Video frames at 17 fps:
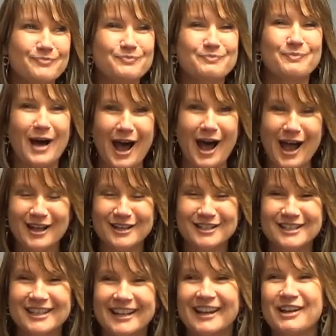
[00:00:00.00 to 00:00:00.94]

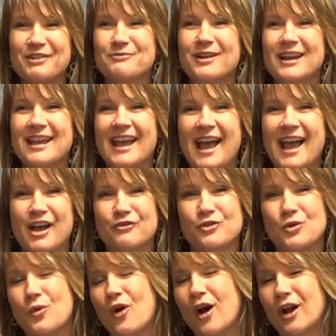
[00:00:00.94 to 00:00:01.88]
But we have
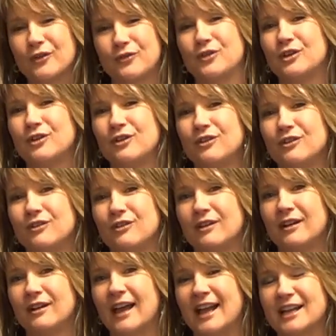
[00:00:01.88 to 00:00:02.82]
quite a few
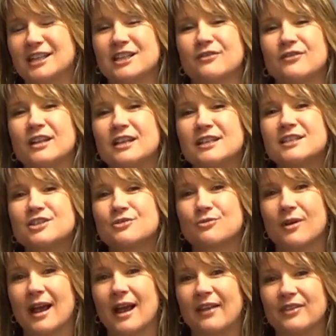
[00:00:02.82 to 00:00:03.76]
activities
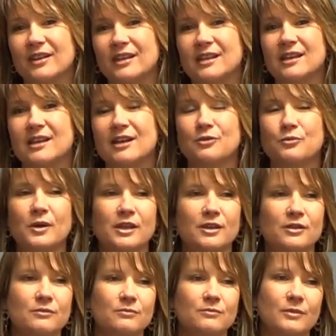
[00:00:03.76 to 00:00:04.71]
throughout the year.
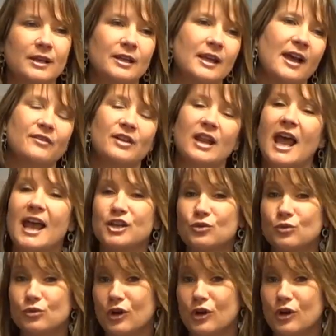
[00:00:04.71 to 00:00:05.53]
We have an annual